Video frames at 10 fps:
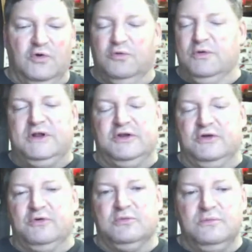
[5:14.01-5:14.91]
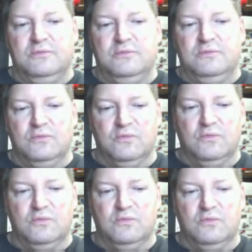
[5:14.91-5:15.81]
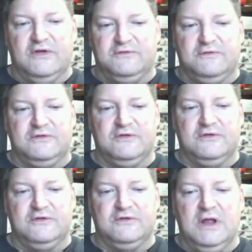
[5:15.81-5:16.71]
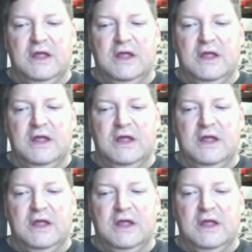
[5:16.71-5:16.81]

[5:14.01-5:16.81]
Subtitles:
a radio test facility.